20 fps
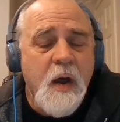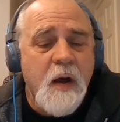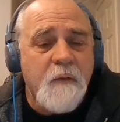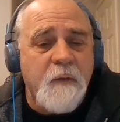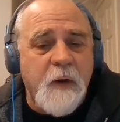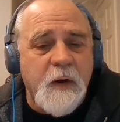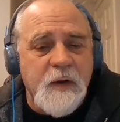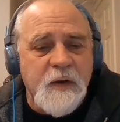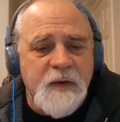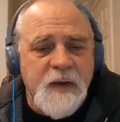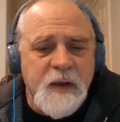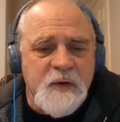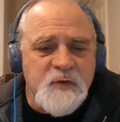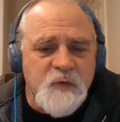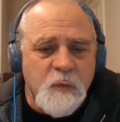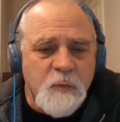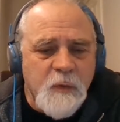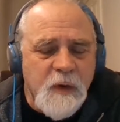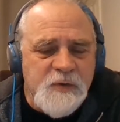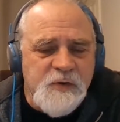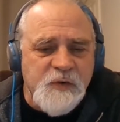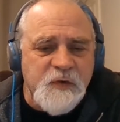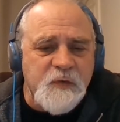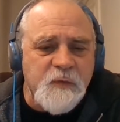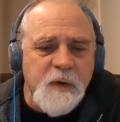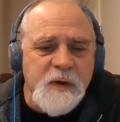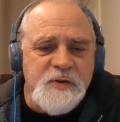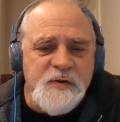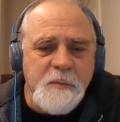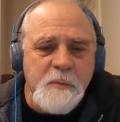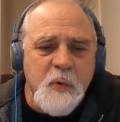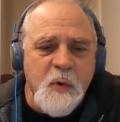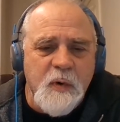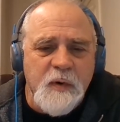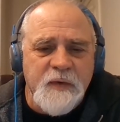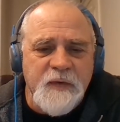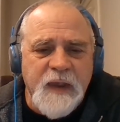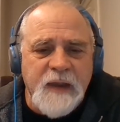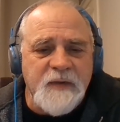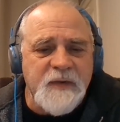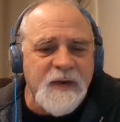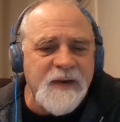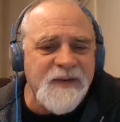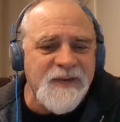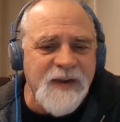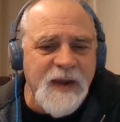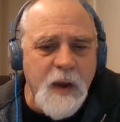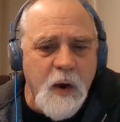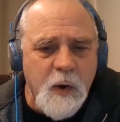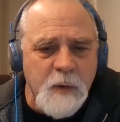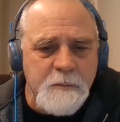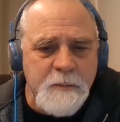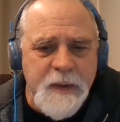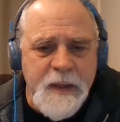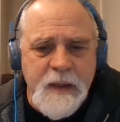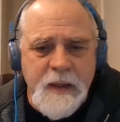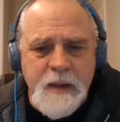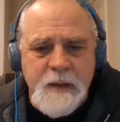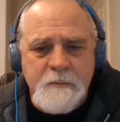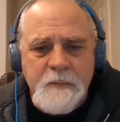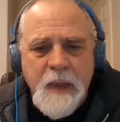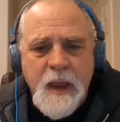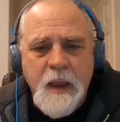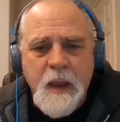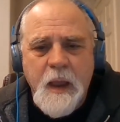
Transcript: of Architectural Registration Boards. That's NCRB.